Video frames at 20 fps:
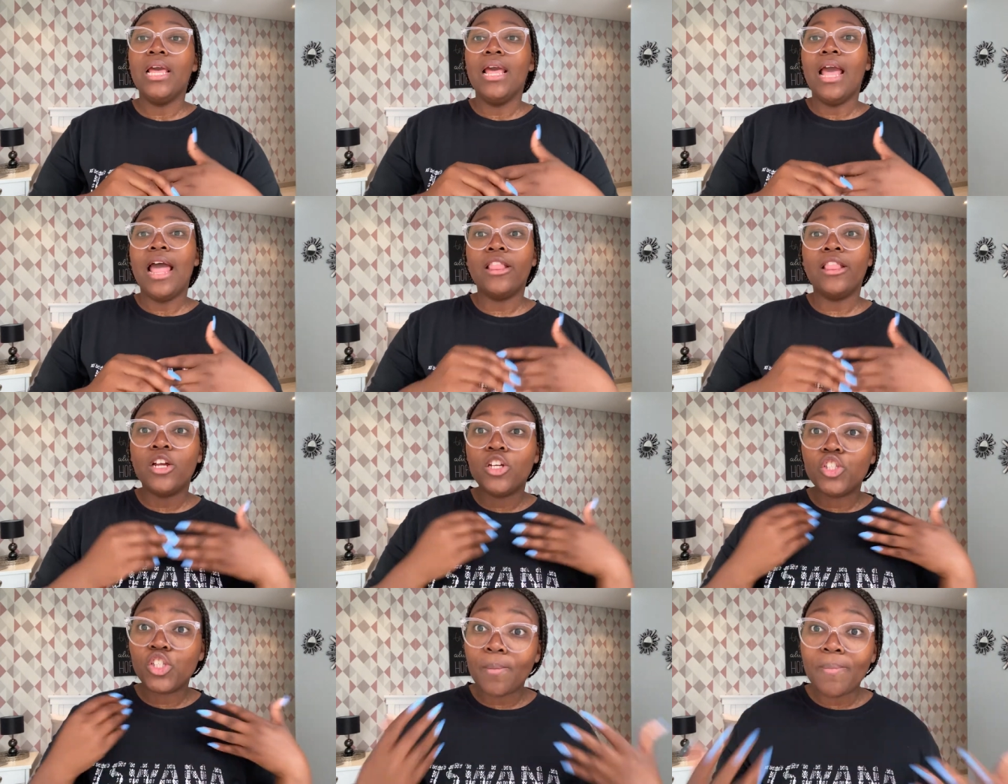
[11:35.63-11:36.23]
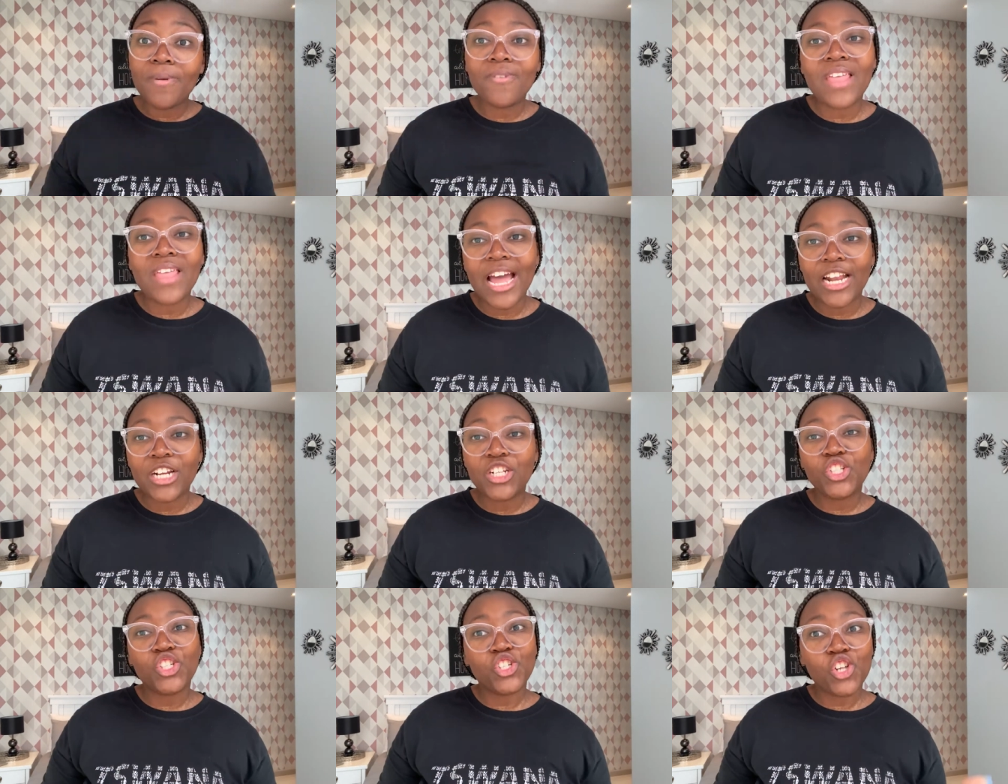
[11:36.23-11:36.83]
And on top of
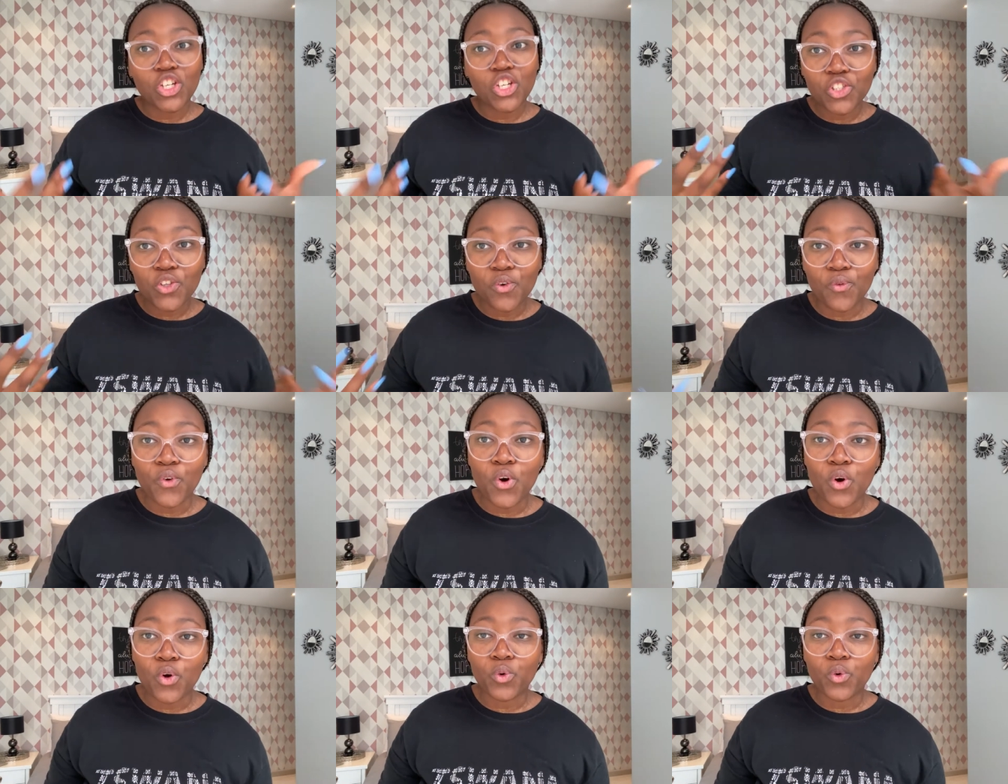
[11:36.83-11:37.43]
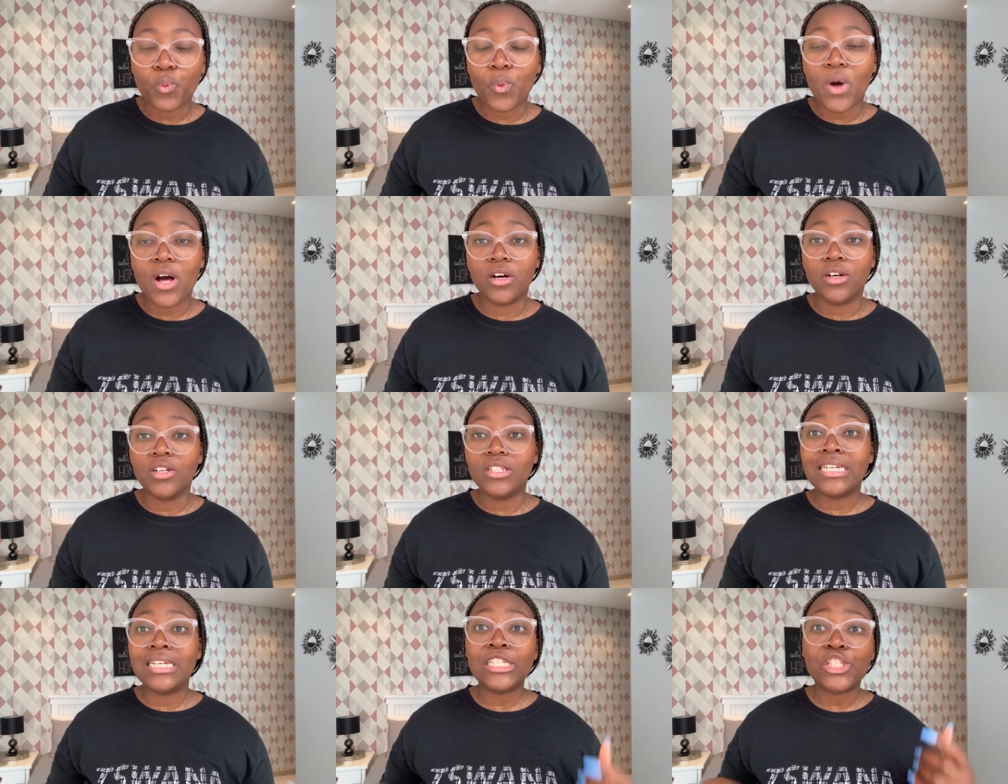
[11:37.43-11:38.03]
that, she lost her phone.
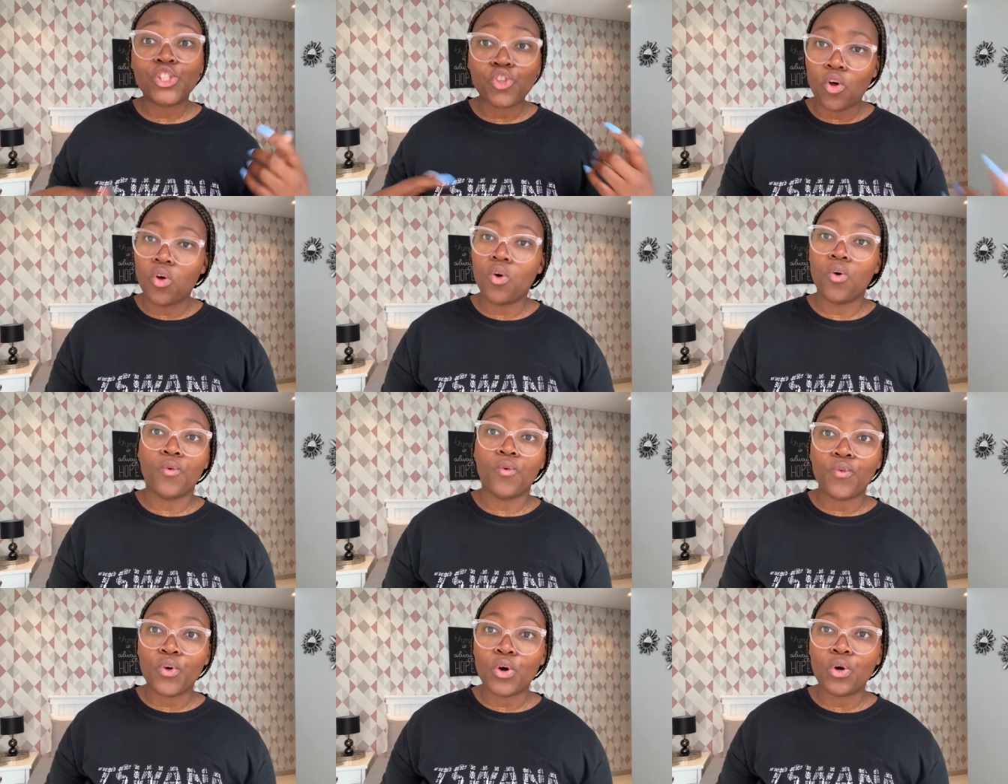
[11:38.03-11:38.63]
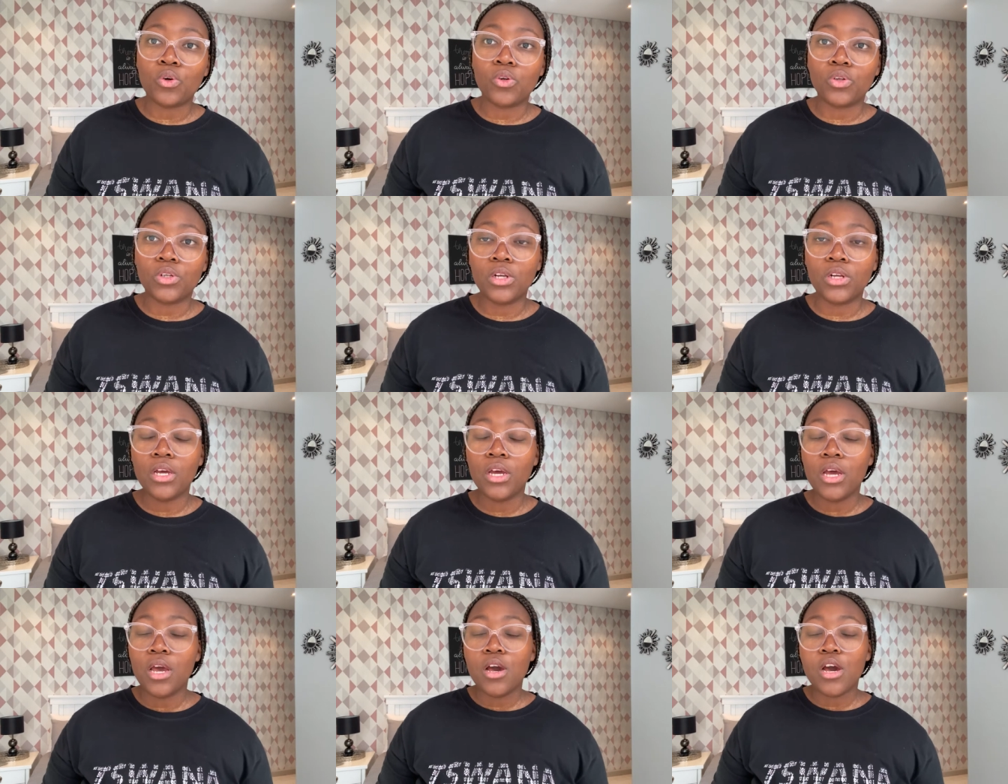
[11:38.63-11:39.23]
Well, they stole her phone.
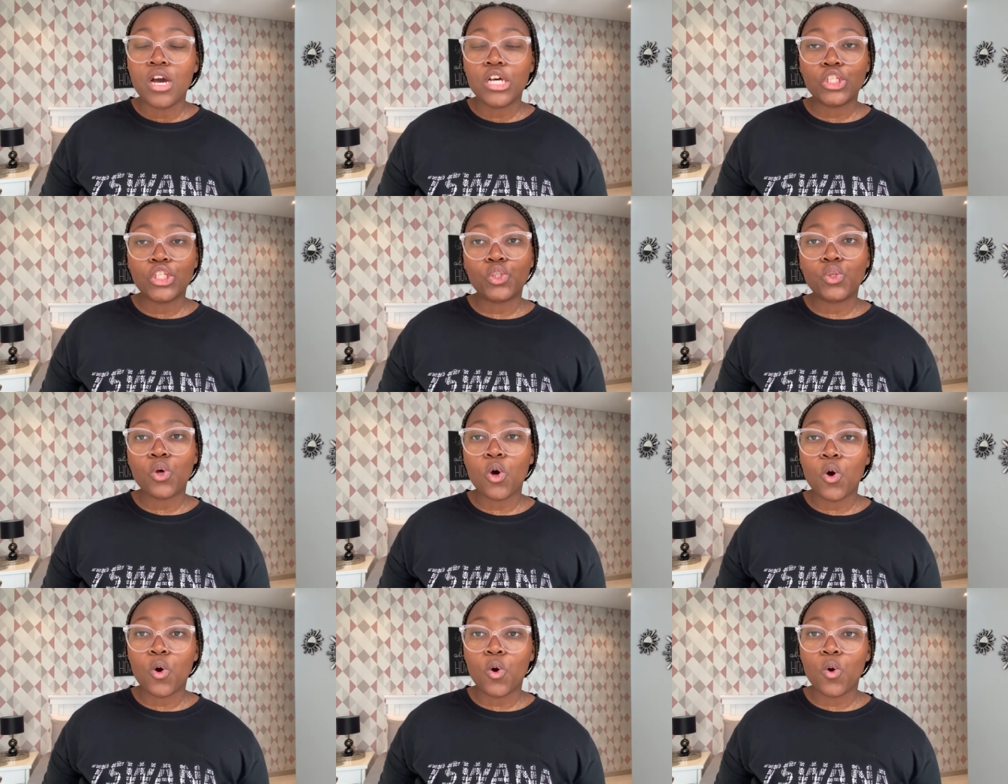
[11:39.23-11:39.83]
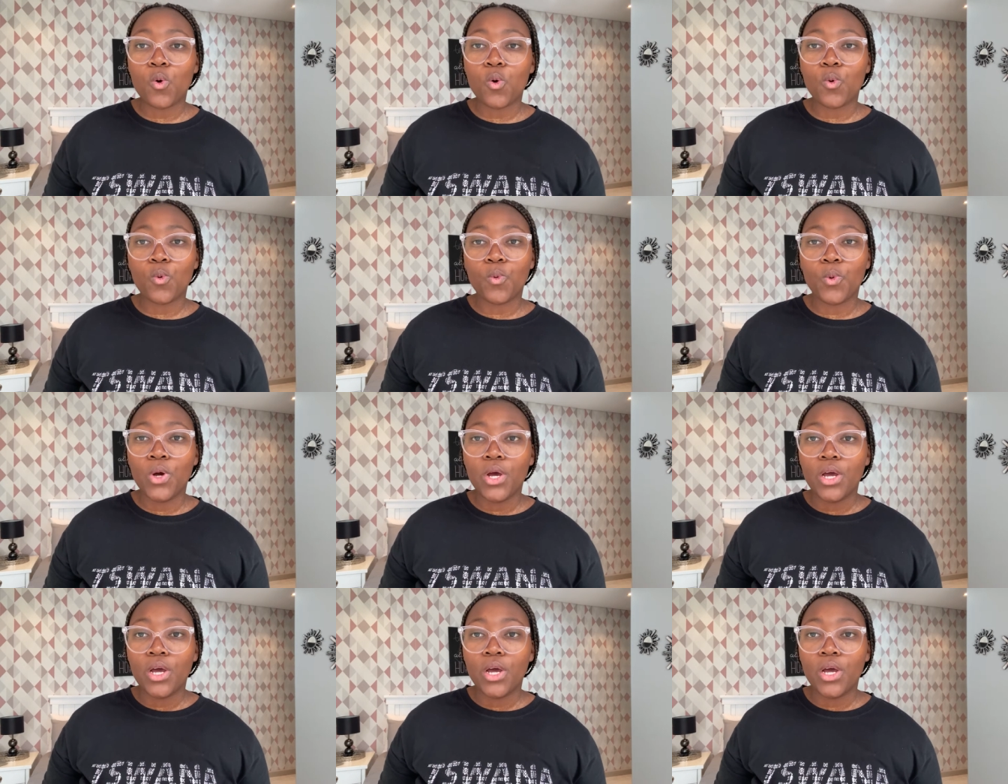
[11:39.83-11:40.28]
So